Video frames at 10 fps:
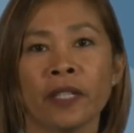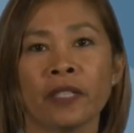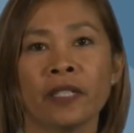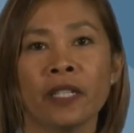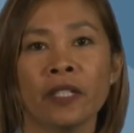and
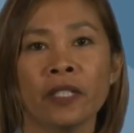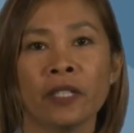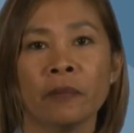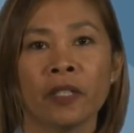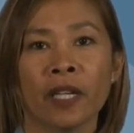continued
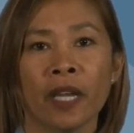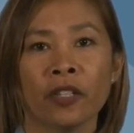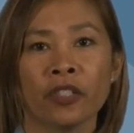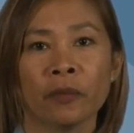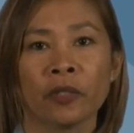
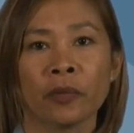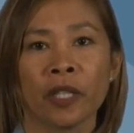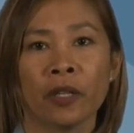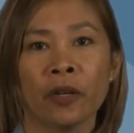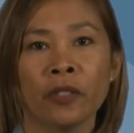communication
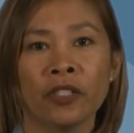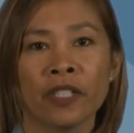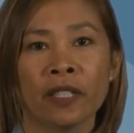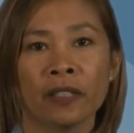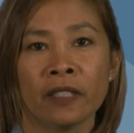between
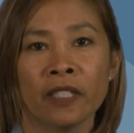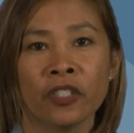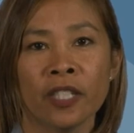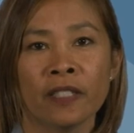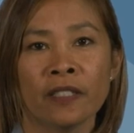coders and
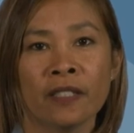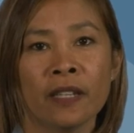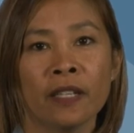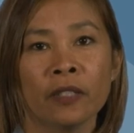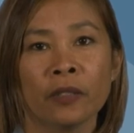clinicians
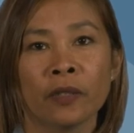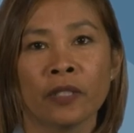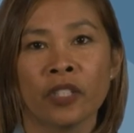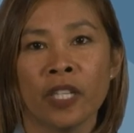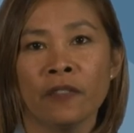to
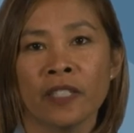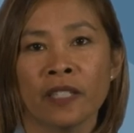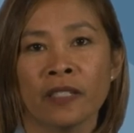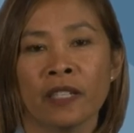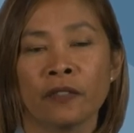achieve a
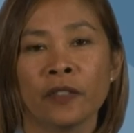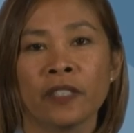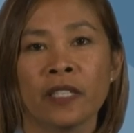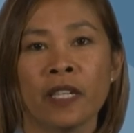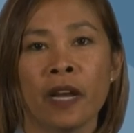successful
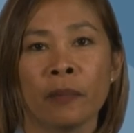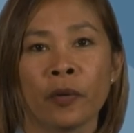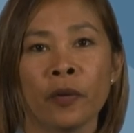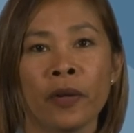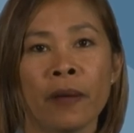CDI
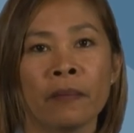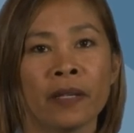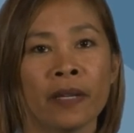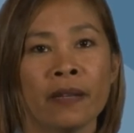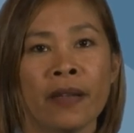
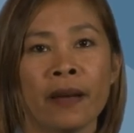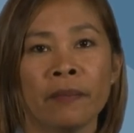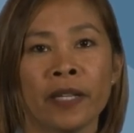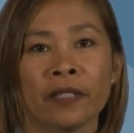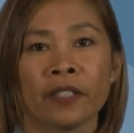program
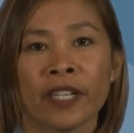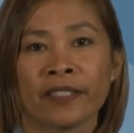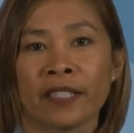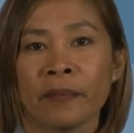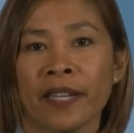cannot be
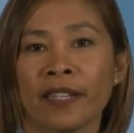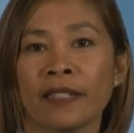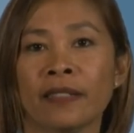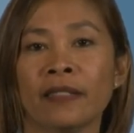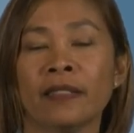underestimated.